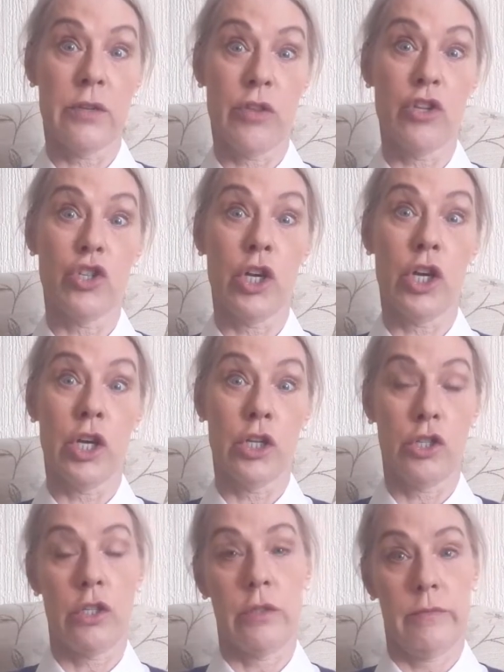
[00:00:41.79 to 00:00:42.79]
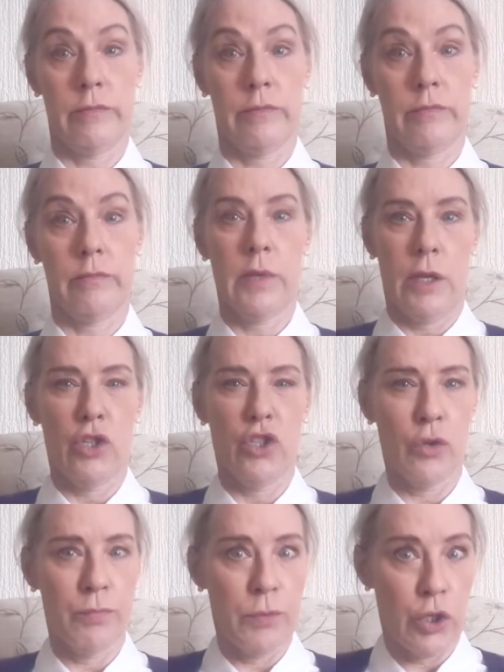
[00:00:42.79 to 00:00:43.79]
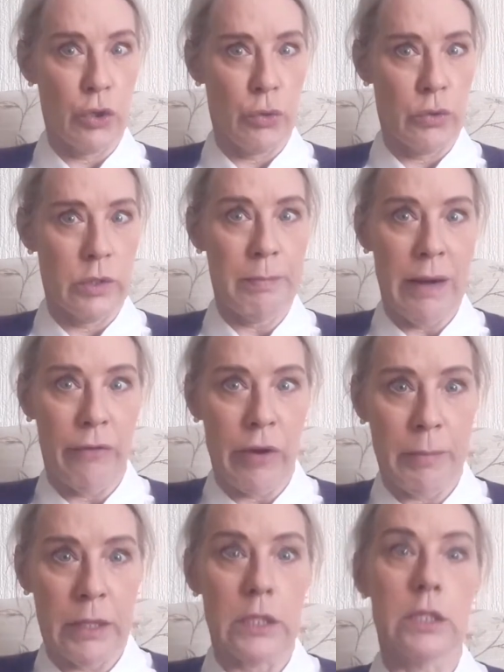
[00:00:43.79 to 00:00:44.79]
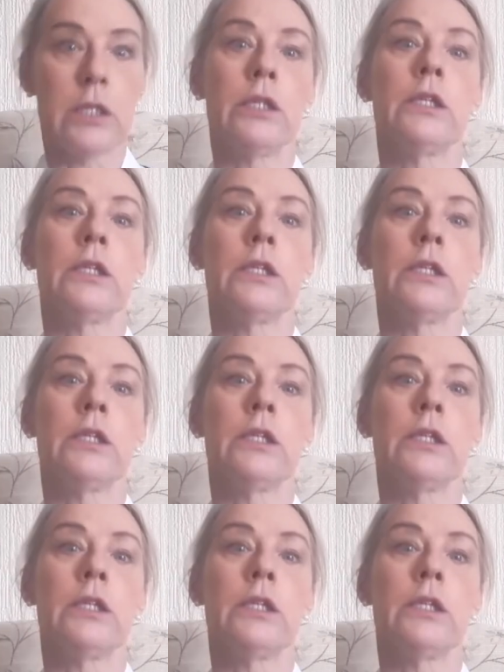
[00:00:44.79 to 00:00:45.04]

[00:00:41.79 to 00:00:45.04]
the church. Subdued merriment.